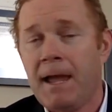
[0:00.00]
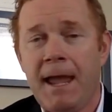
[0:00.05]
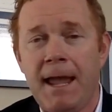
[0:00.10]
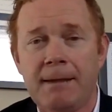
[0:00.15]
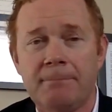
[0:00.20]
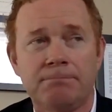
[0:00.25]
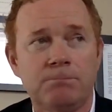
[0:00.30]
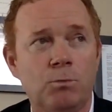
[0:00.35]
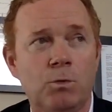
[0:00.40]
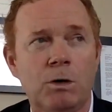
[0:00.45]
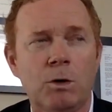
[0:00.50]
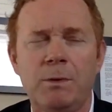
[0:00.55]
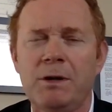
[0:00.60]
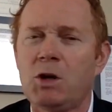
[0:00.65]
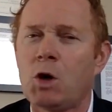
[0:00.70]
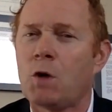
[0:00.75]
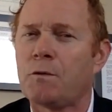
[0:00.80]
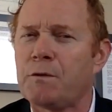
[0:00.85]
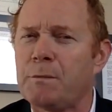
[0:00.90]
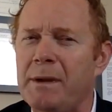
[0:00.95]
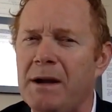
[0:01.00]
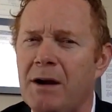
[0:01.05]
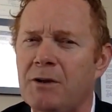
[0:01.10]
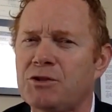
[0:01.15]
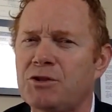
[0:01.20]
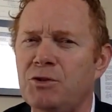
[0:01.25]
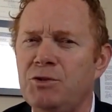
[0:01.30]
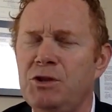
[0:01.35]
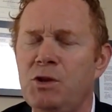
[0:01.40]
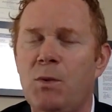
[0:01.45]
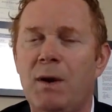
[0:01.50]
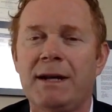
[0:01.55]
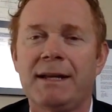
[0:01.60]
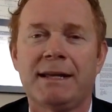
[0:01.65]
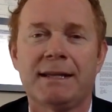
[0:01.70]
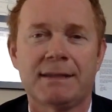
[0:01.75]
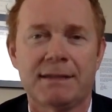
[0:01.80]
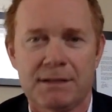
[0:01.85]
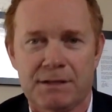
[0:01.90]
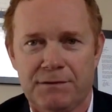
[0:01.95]
hey, where do we go from here? How soon you
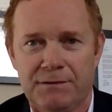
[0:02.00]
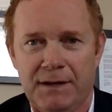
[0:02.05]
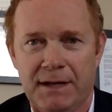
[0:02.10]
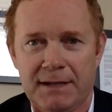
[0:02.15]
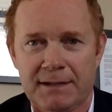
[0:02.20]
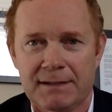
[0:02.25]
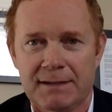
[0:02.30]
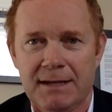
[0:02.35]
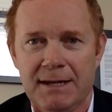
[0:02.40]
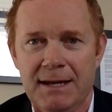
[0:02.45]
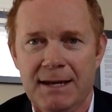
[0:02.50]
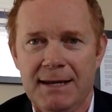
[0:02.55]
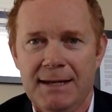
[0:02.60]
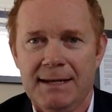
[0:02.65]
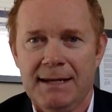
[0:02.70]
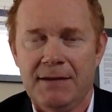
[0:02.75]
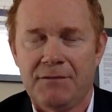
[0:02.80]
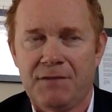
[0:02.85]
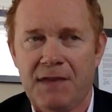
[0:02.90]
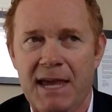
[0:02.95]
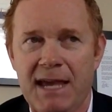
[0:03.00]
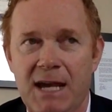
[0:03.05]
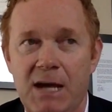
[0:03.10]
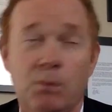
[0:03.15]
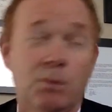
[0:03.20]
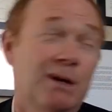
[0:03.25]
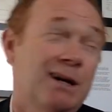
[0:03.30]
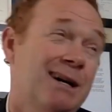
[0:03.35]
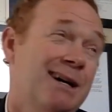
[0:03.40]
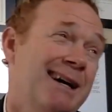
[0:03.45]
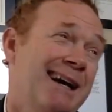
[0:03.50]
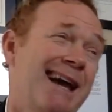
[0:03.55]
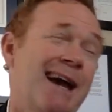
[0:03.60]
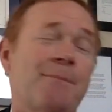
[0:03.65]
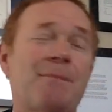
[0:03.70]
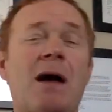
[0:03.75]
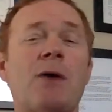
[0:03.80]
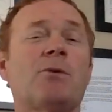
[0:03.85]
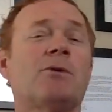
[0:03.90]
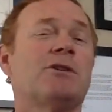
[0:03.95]
want to get this fixed? If they go, well,
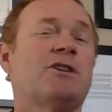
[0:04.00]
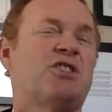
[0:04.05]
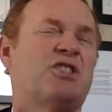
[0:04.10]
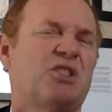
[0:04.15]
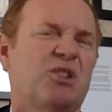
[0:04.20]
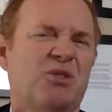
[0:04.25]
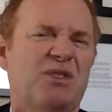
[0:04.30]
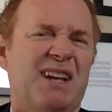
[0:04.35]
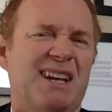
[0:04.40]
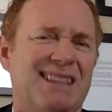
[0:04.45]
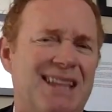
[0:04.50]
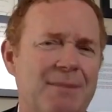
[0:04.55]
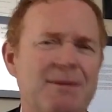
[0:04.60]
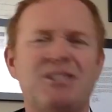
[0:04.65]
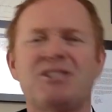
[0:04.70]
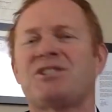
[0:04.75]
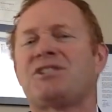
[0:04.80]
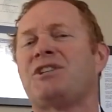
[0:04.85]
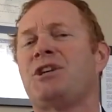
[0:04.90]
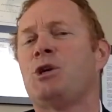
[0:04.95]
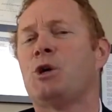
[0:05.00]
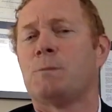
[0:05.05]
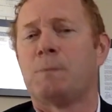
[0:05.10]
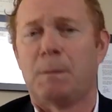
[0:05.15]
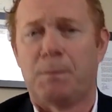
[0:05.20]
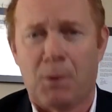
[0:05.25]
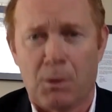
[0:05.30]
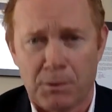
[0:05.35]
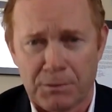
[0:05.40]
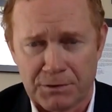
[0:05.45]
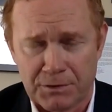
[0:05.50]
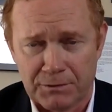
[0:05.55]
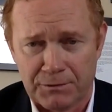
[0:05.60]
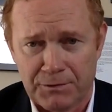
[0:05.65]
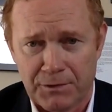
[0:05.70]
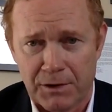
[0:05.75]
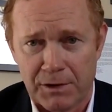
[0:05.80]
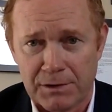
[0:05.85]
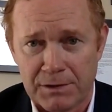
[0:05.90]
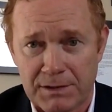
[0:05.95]
hey, I'm not really sure yet. Let me just see your
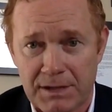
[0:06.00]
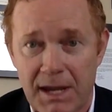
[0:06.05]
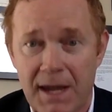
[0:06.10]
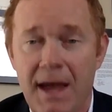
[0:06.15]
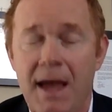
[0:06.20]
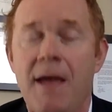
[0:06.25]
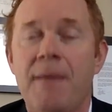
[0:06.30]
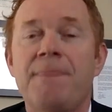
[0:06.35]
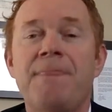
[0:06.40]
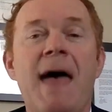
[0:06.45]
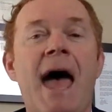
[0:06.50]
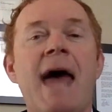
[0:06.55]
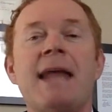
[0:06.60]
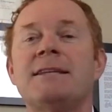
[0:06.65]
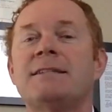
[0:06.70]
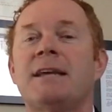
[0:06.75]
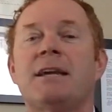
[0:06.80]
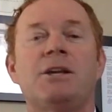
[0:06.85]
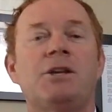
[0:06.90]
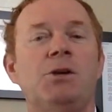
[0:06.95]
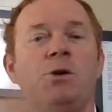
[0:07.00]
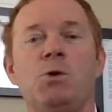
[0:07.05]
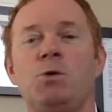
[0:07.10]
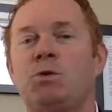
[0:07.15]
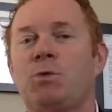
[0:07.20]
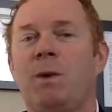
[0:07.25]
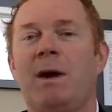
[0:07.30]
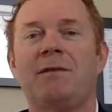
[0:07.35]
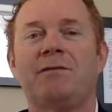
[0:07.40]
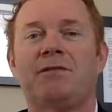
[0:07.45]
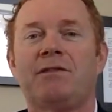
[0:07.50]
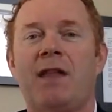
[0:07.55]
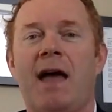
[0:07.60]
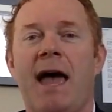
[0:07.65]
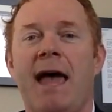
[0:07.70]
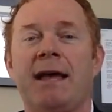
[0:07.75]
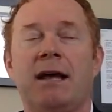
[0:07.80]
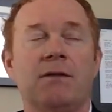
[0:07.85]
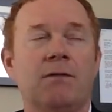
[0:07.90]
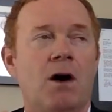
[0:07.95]
proposal first. That is a huge red
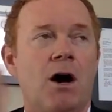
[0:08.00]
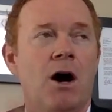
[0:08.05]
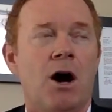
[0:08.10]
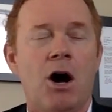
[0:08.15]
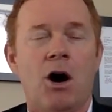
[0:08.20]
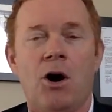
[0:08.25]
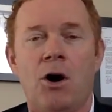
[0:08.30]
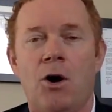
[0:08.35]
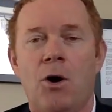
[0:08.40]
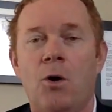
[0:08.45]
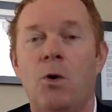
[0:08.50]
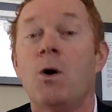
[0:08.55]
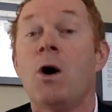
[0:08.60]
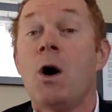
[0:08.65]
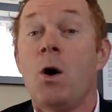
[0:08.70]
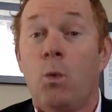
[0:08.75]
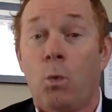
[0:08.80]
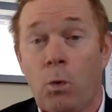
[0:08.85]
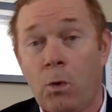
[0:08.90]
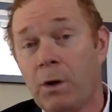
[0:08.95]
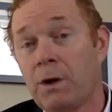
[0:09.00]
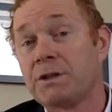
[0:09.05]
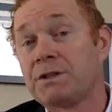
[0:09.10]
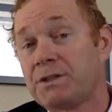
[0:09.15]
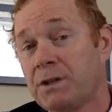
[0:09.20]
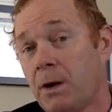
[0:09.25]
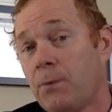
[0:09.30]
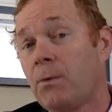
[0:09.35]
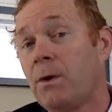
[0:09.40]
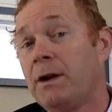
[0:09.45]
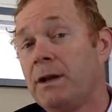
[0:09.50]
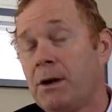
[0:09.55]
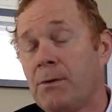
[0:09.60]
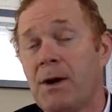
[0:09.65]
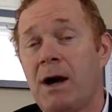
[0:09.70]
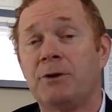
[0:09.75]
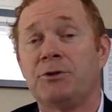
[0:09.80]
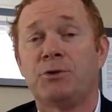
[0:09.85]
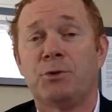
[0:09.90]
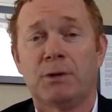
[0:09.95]
flag of, uh-oh, we're going to start
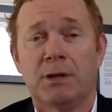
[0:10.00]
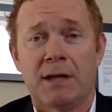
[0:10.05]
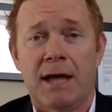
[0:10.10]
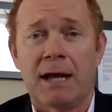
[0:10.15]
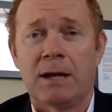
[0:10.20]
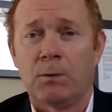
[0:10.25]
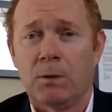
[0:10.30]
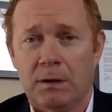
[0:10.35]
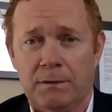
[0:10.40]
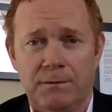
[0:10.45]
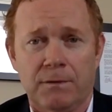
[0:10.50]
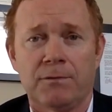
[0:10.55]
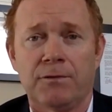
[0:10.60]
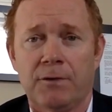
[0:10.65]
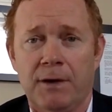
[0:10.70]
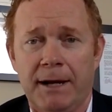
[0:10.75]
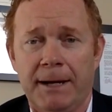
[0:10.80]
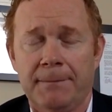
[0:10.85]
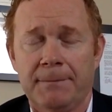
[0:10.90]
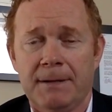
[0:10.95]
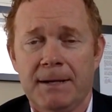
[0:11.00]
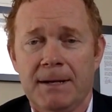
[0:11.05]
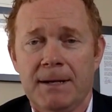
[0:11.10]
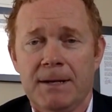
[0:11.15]
running around doing a lot of work for free.